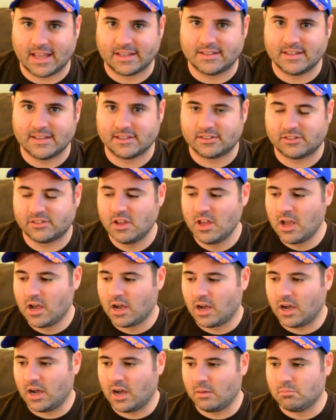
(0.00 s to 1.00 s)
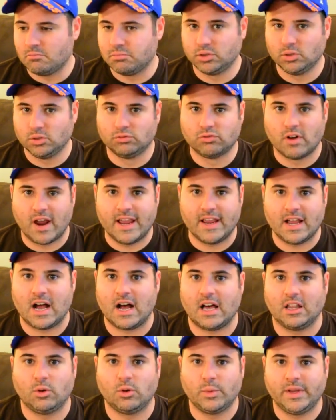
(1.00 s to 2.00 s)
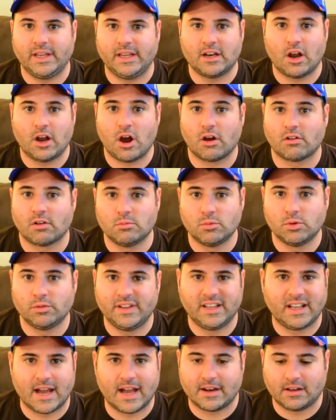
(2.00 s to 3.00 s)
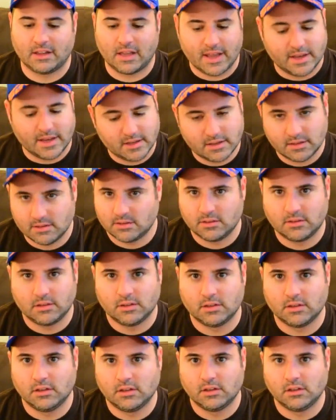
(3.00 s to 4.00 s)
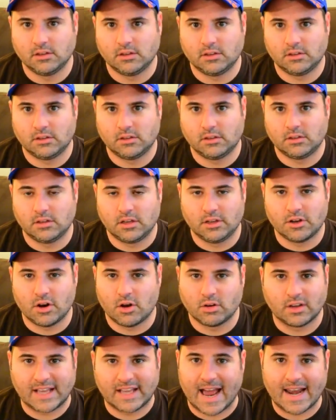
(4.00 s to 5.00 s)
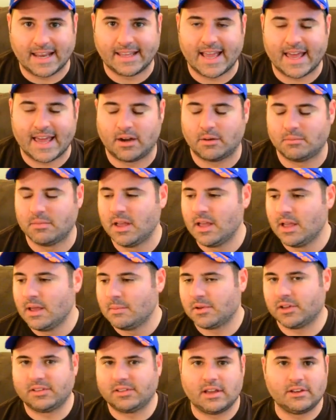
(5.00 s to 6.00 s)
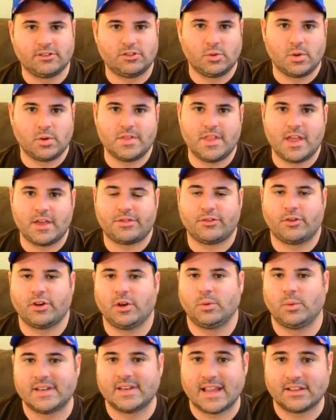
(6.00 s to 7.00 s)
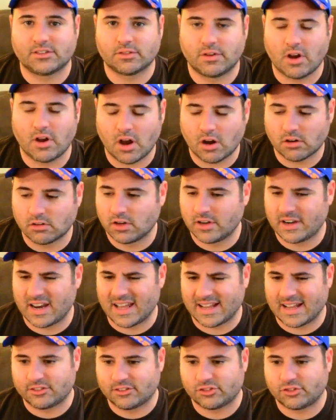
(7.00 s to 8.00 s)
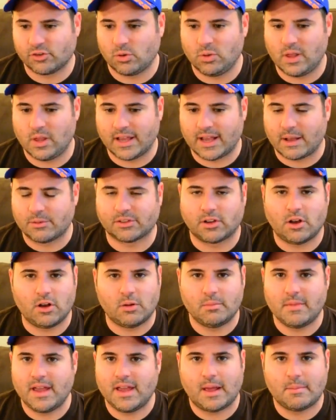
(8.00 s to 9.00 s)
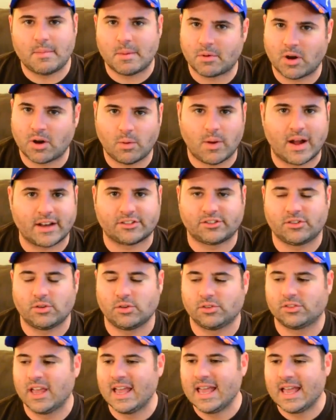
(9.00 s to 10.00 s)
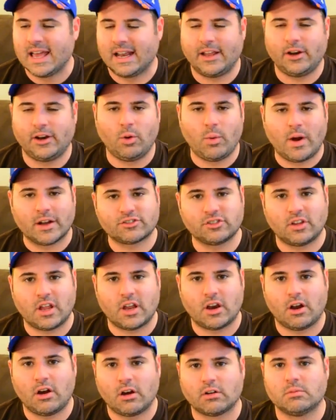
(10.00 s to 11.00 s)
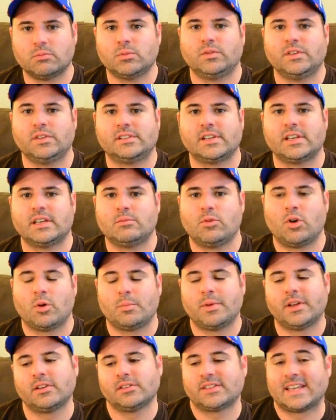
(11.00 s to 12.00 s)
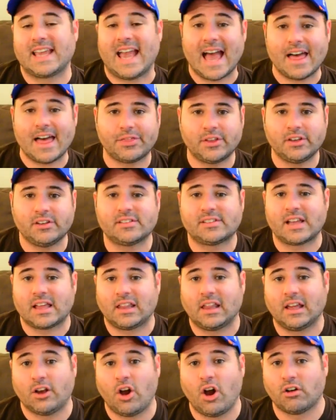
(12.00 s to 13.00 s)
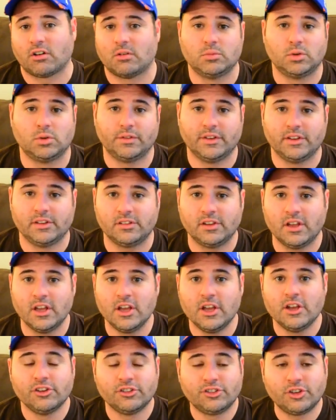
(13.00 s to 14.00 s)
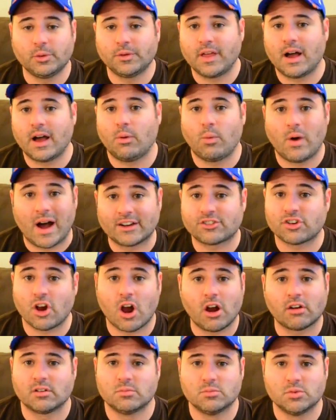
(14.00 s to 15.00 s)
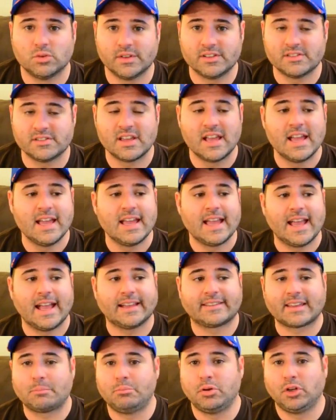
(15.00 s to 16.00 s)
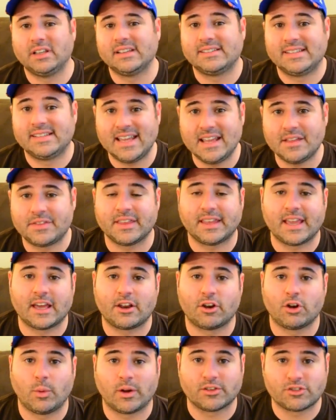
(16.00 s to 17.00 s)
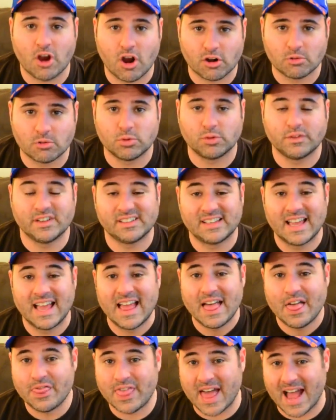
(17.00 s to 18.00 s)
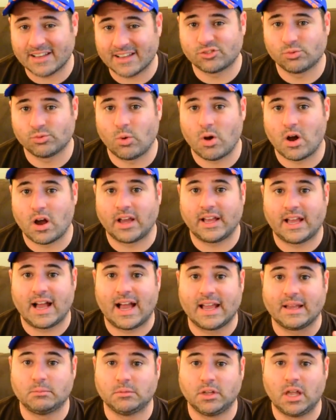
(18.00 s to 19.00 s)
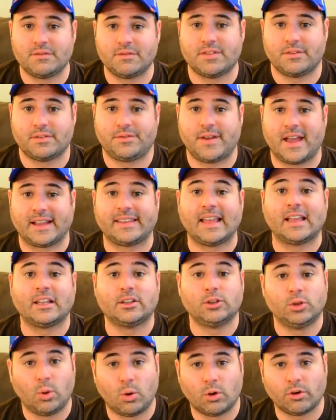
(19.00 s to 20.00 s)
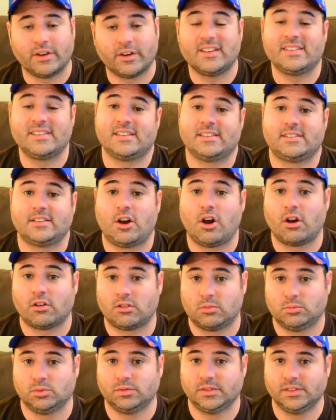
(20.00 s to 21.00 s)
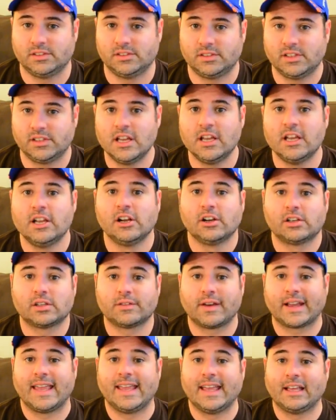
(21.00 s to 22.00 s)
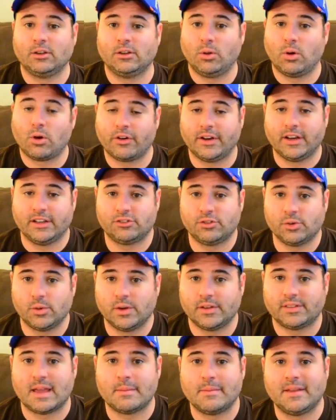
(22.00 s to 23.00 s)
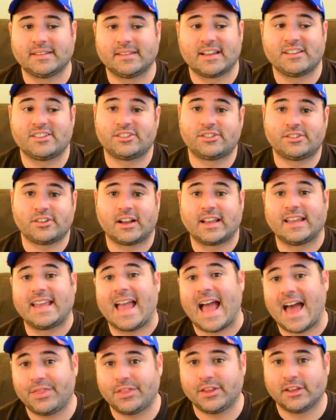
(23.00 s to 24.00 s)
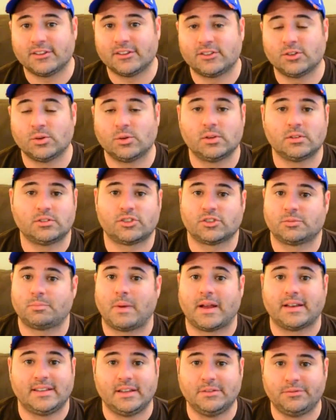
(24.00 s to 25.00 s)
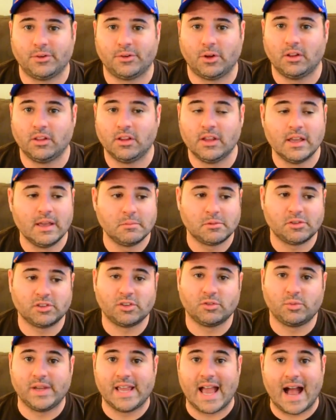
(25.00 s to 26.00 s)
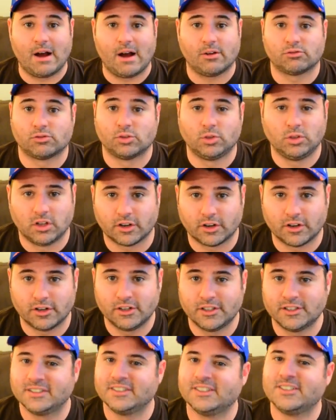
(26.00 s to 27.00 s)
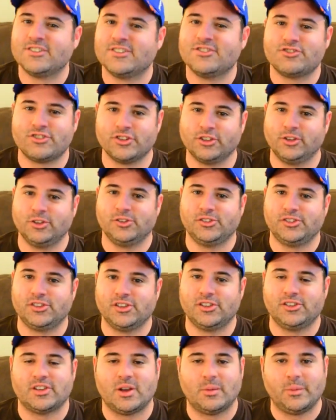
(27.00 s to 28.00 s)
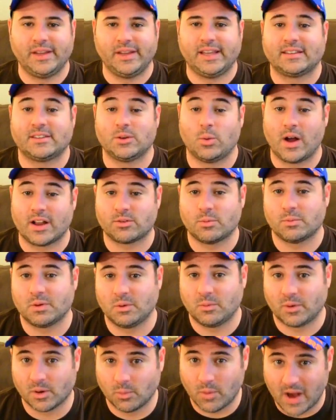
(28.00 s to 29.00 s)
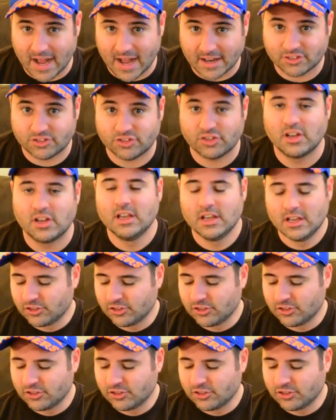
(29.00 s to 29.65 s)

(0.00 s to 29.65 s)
like this uh, Blu-ray Halloween horror movie kind of like you know, gotta get them because they're doing their 31 Days of Horror. And I got so like, I was like, oh man, I remember I watched those. And I don't watch a lot of horror movies anymore because Kathy does not like horror movies. She will not watch horror movies. It's like pulling teeth to get her to watch horror movies. That's why I am loving the fact that Lauren is into horror movies. Because if I can get Lauren into it, that means I suck Kathy into it just by default. Because if we outrule her, she loses and we get to watch what we want to watch.